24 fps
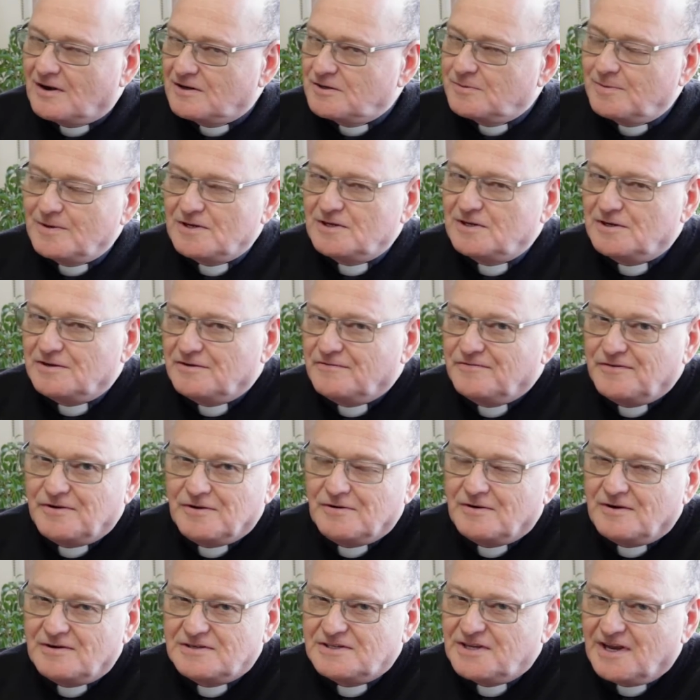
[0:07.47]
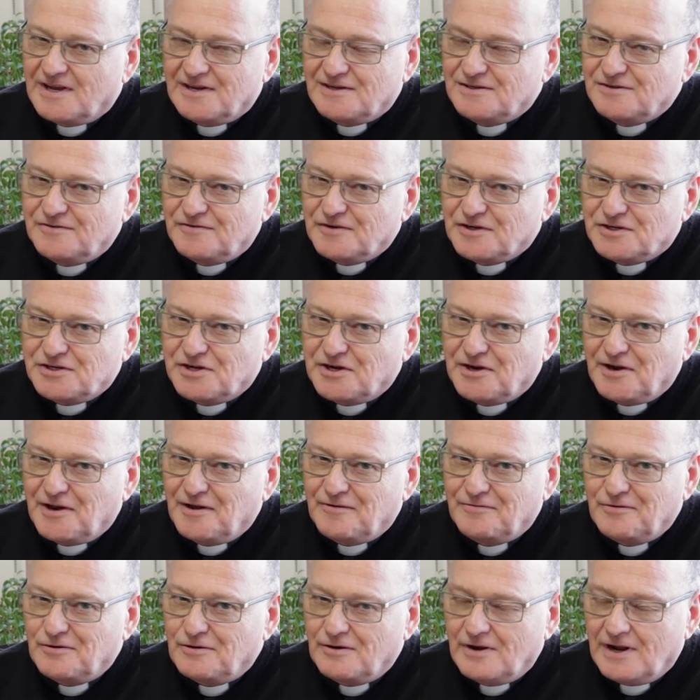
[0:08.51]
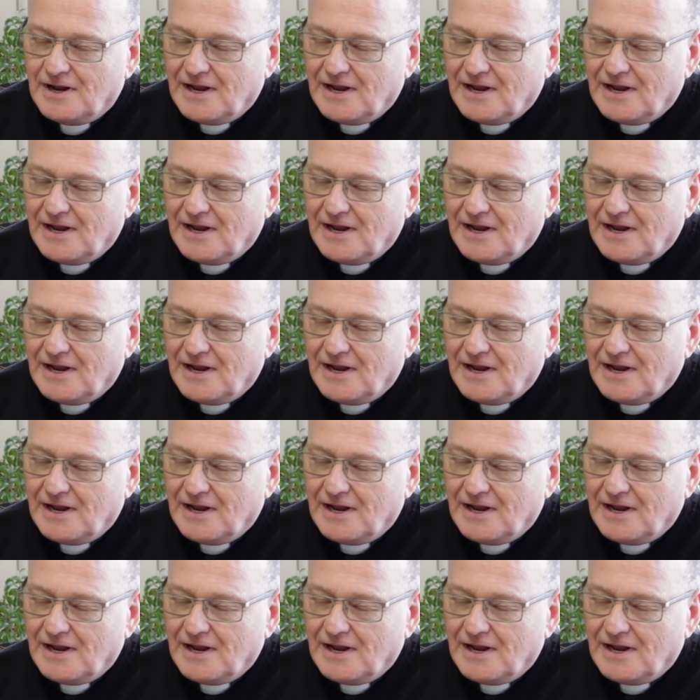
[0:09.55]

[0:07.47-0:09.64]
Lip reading: especially if you're a science fiction lover